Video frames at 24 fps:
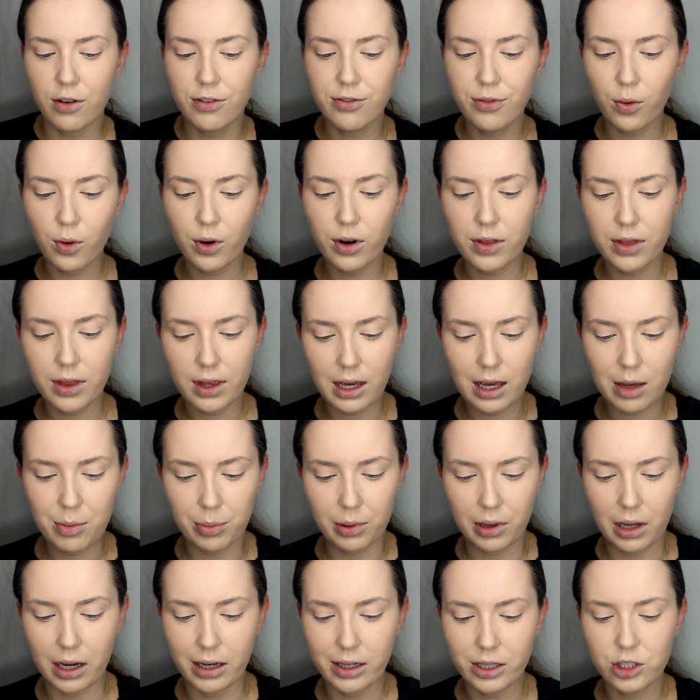for the
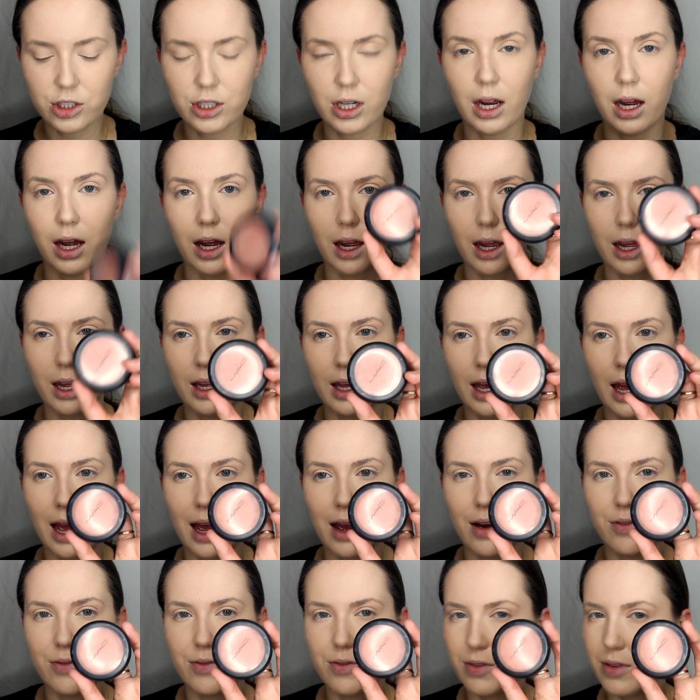blush, I
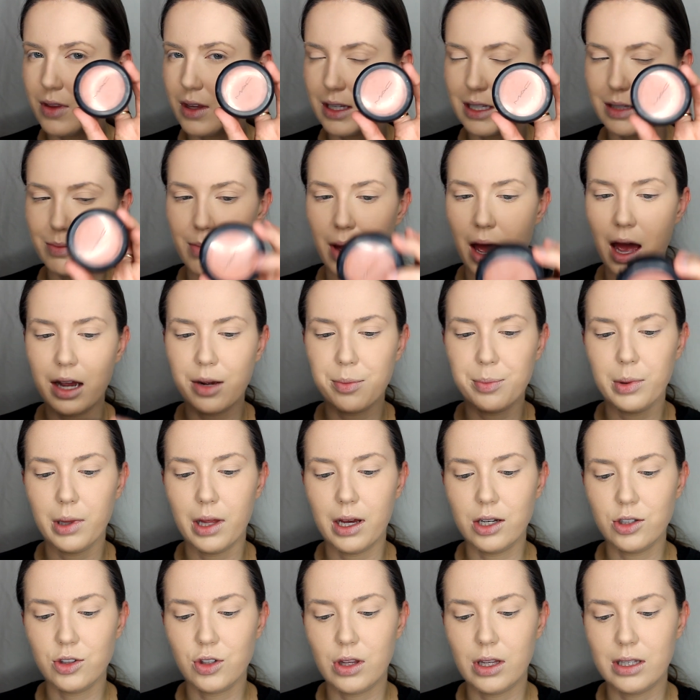have this MAC
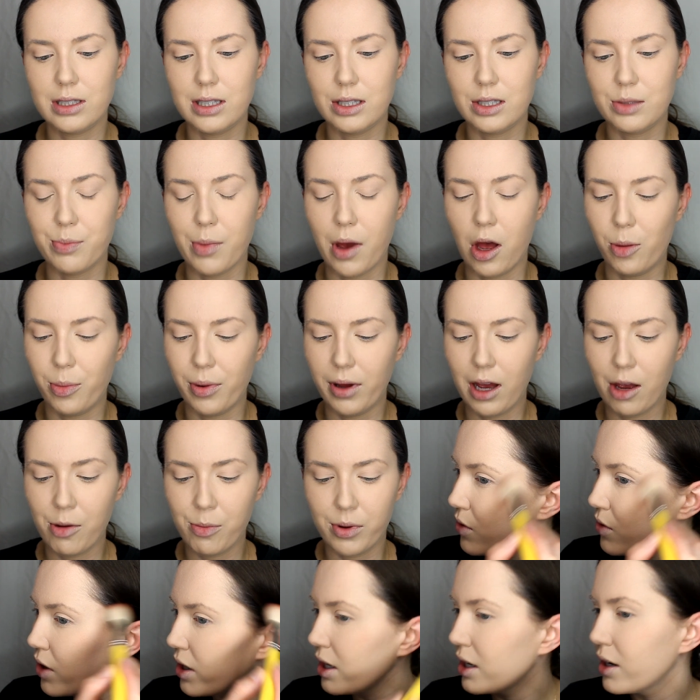blush. This is Melba.
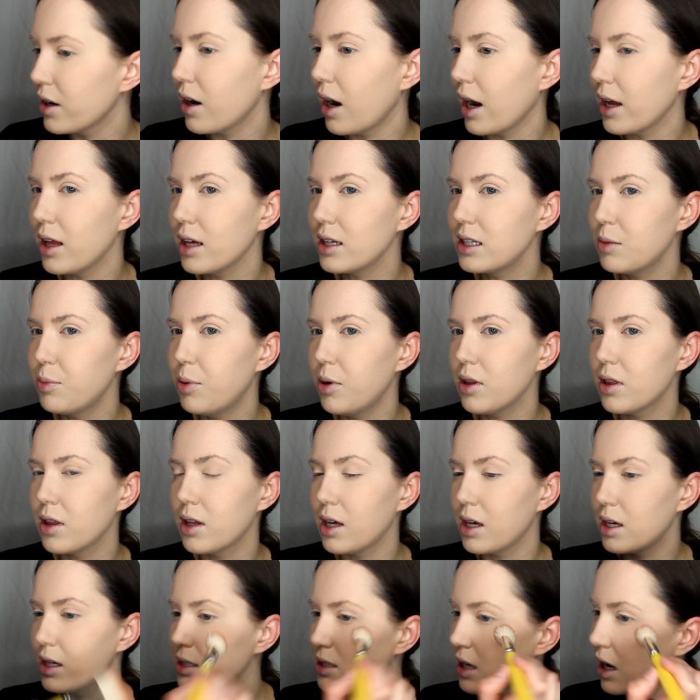right here I like to put
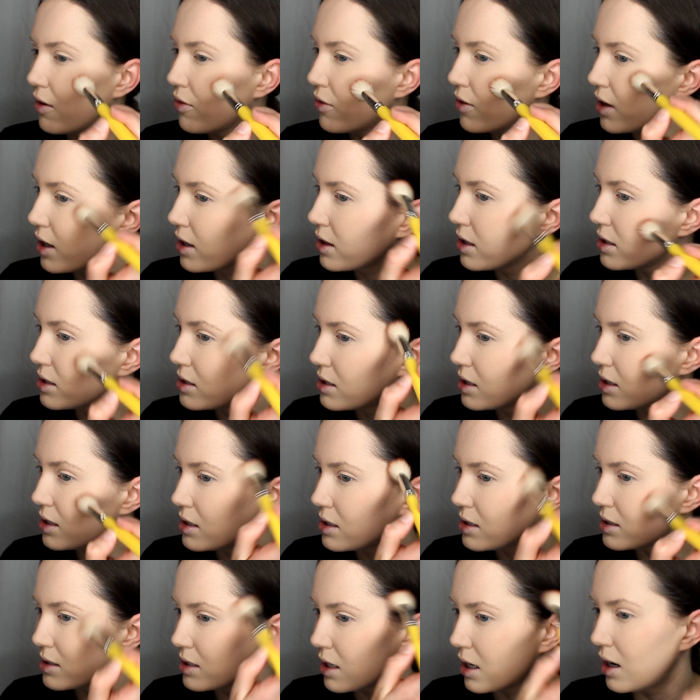this, I feel like this
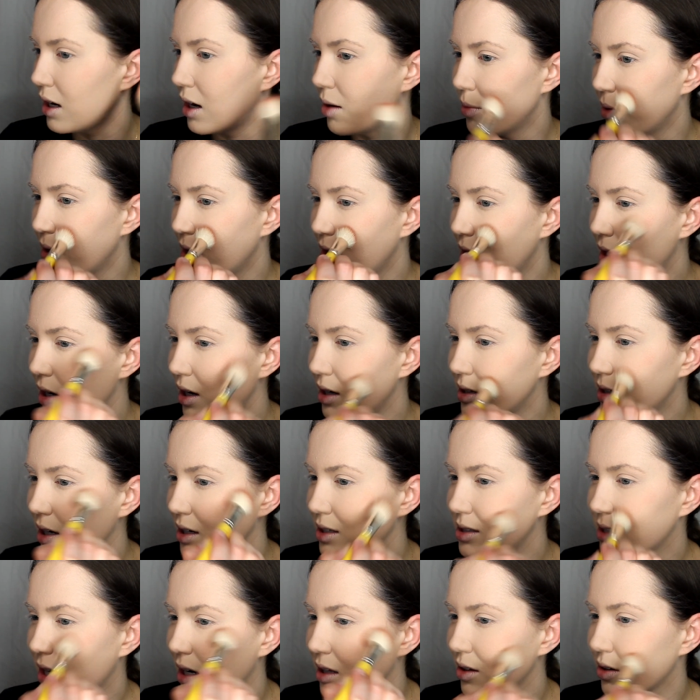is a
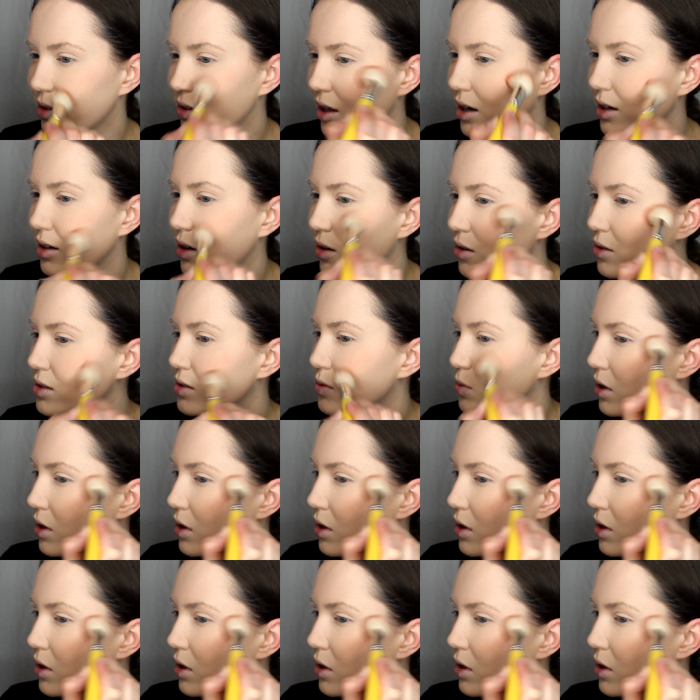nice color that goes